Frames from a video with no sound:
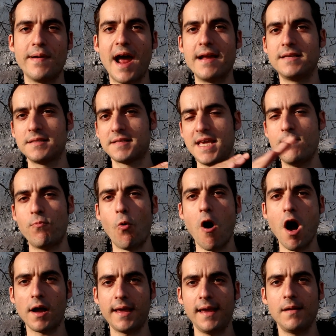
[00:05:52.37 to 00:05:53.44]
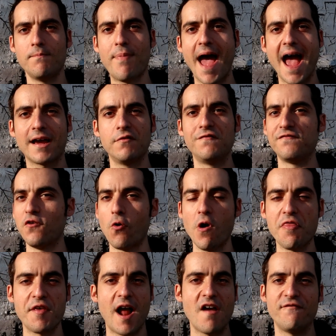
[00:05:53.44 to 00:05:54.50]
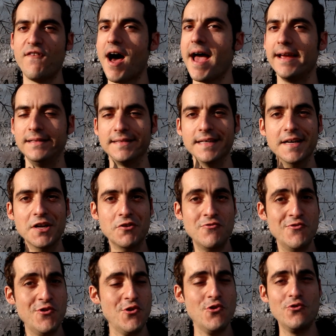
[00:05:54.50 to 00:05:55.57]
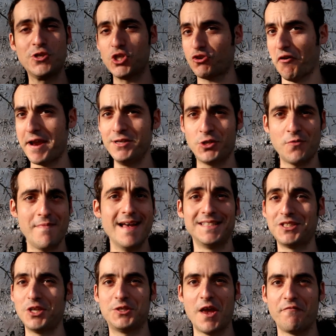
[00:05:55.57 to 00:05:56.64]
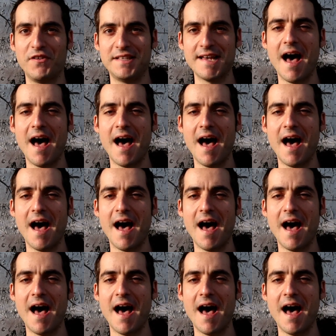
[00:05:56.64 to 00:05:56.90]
but I just keep walking back and forth and I find new stranger messages every